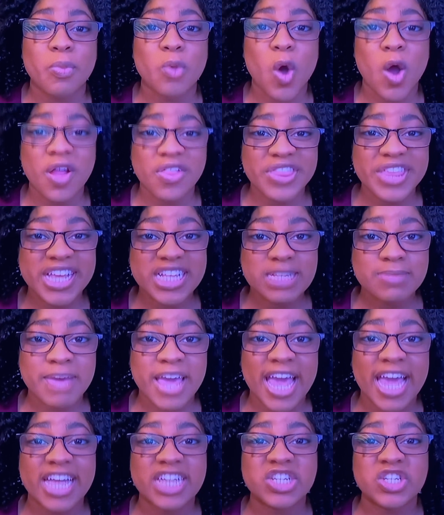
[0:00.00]
On this
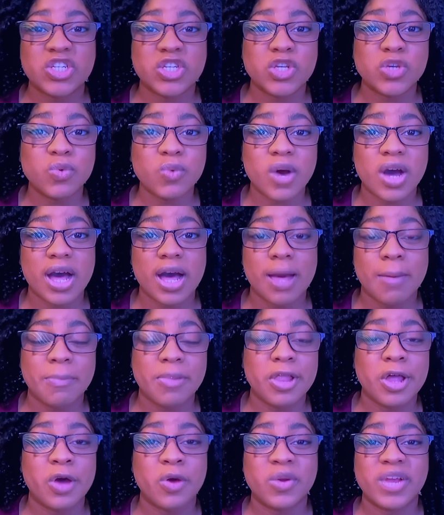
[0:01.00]
page, you will
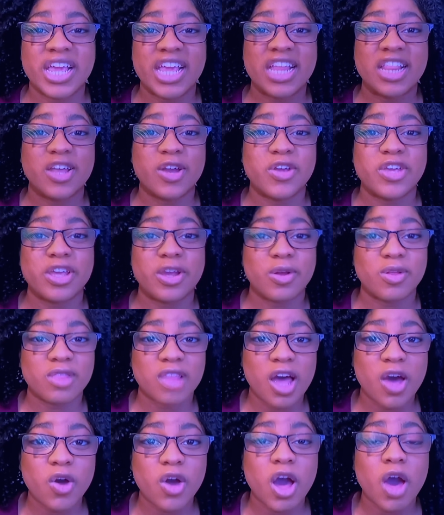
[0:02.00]
upload either your
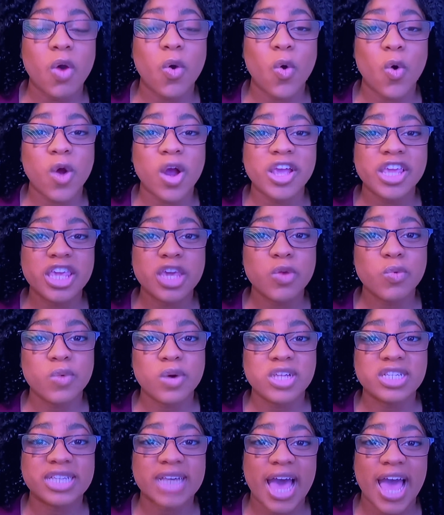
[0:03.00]
logo or you
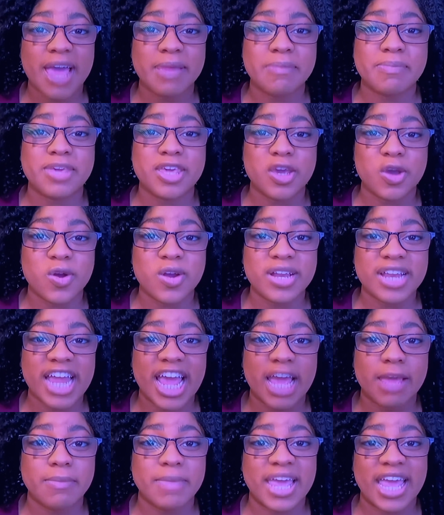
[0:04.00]
will type your
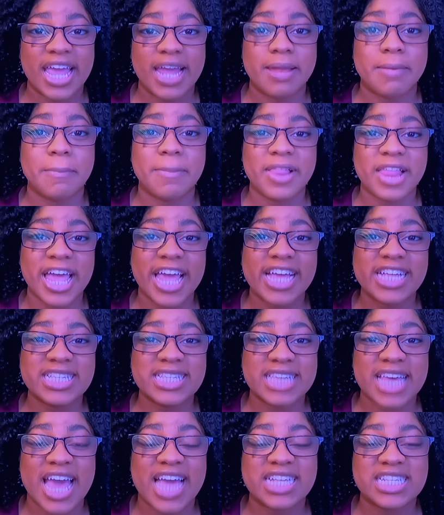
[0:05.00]
name in
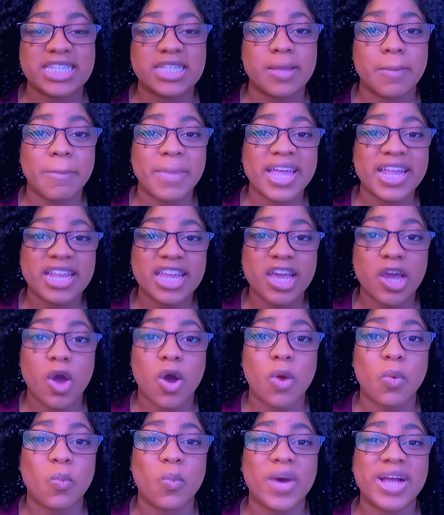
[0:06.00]
plain text depending
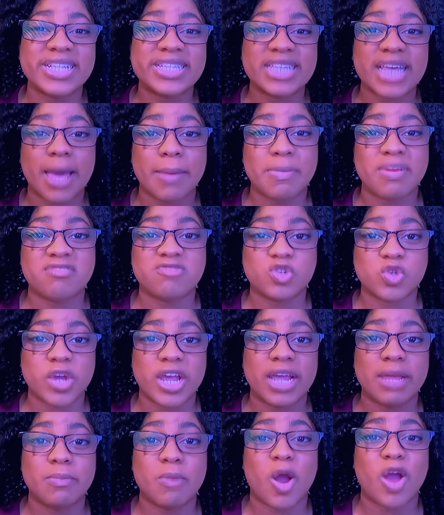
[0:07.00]
on what type of
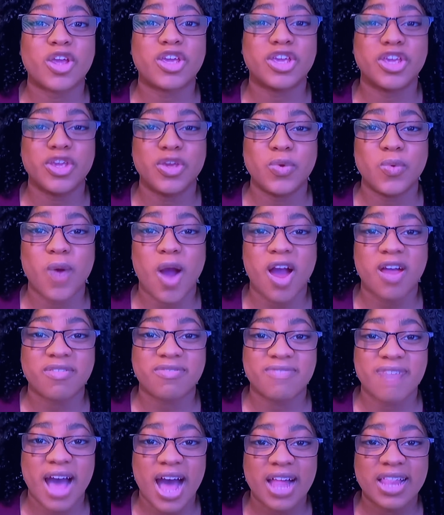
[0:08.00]
trademark you are
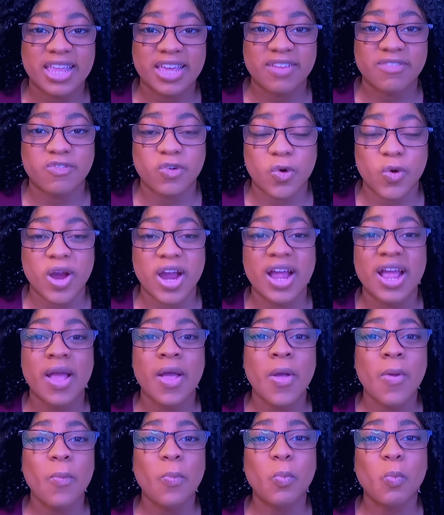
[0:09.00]
filing for.
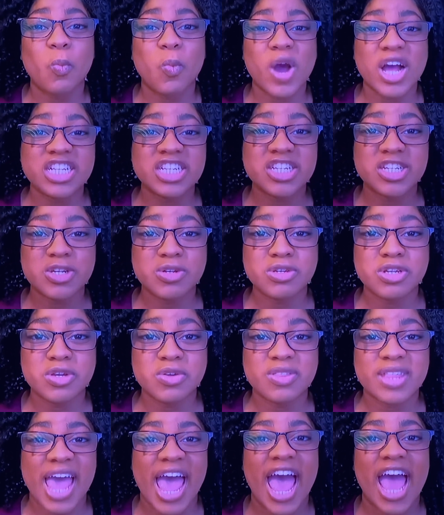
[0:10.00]
Once you
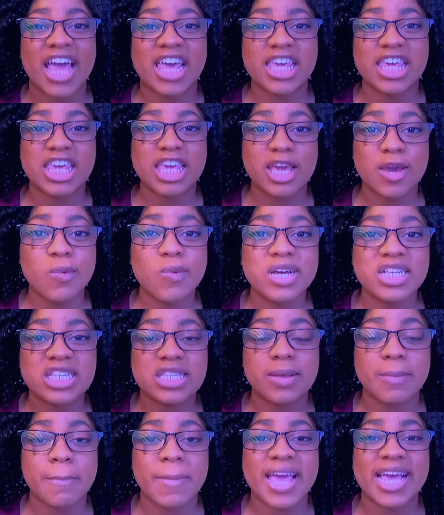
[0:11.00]
do that, you will
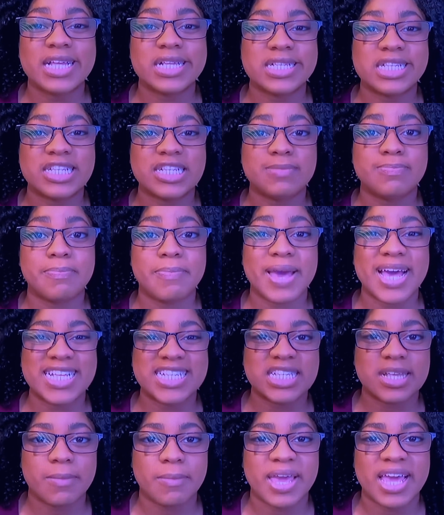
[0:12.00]
submit
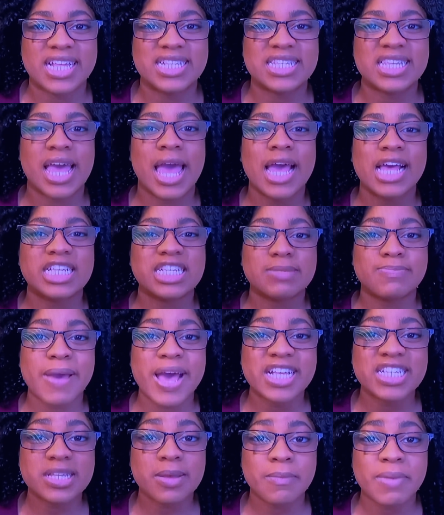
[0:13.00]
specimens.
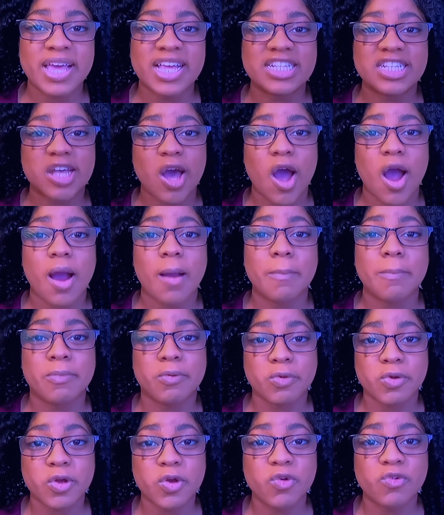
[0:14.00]
Specimens are
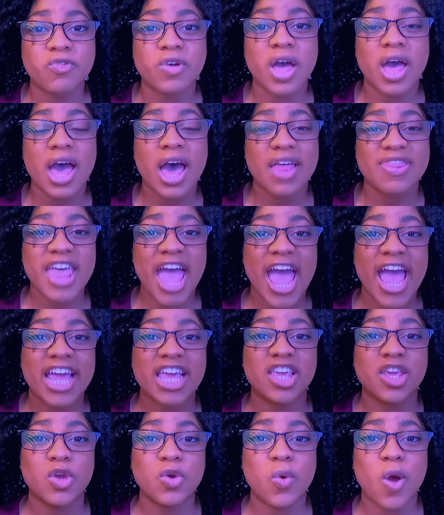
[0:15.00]
proof
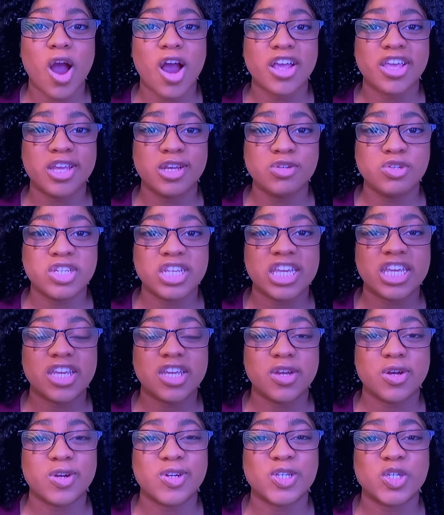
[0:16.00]
that you are using
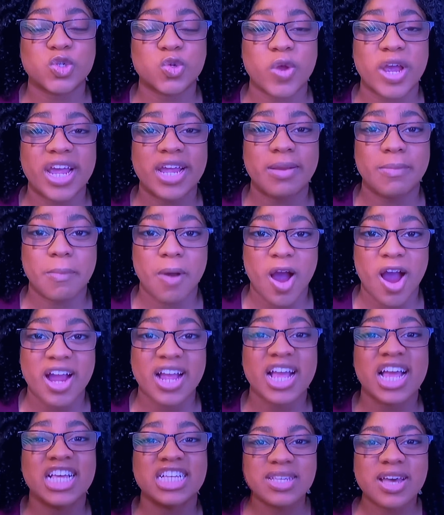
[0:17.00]
your
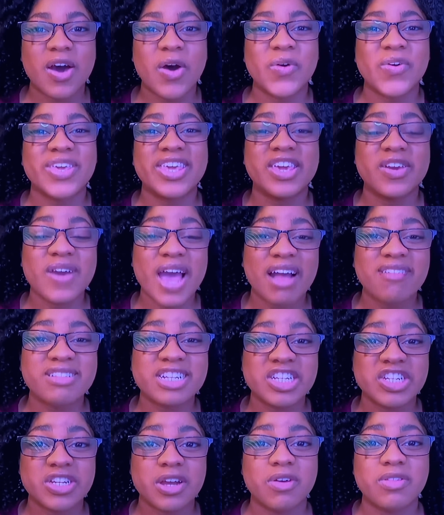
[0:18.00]
trademark. So you have
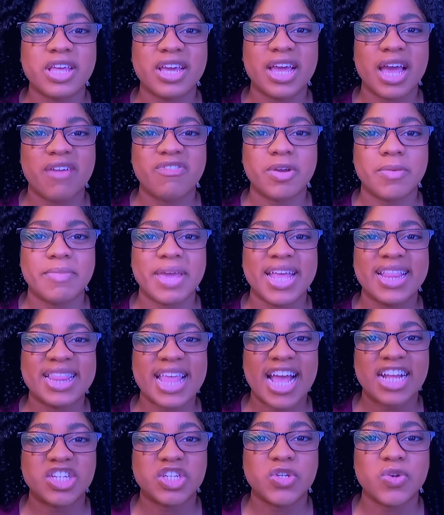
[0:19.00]
to show the government
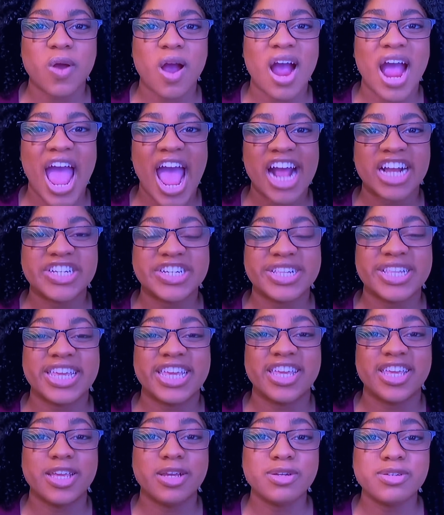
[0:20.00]
that you are
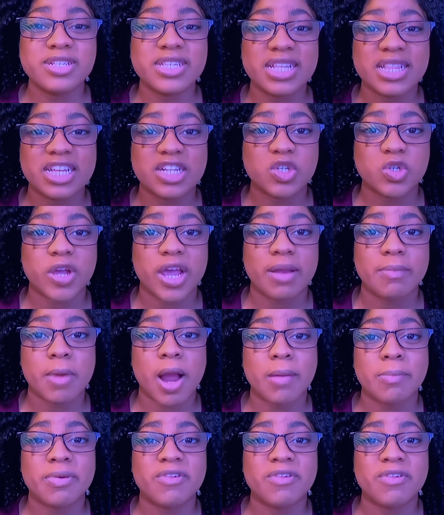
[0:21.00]
actually using the trademark